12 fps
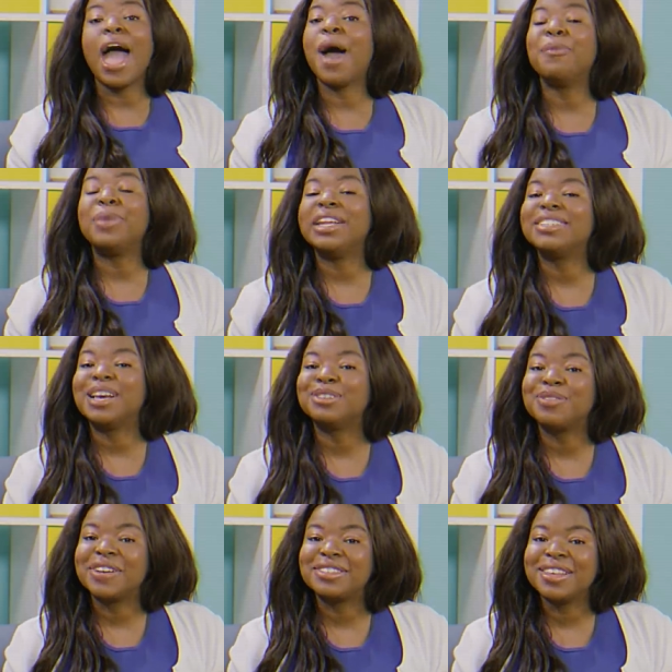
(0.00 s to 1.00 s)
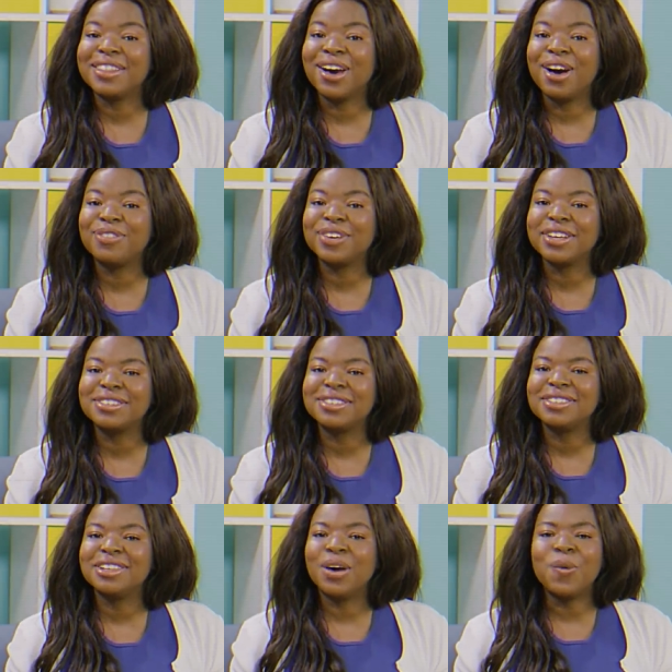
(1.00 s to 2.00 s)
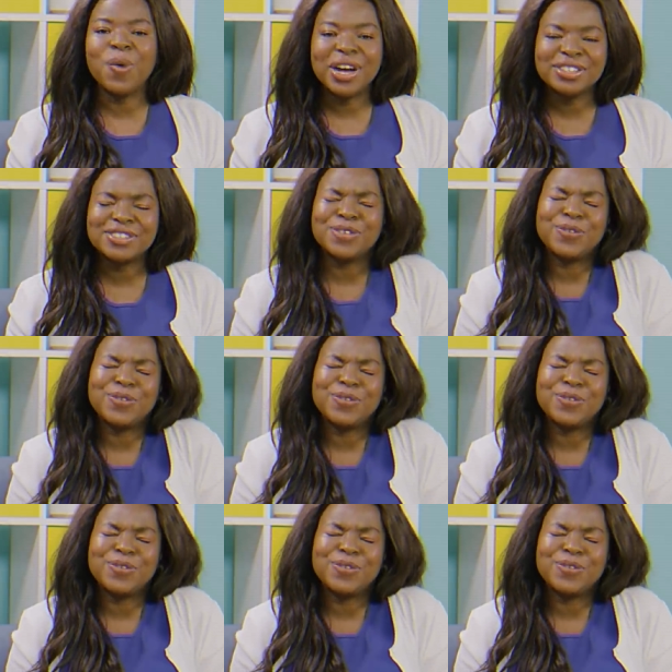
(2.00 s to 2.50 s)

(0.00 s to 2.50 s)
How many times have I seen The Office? Once?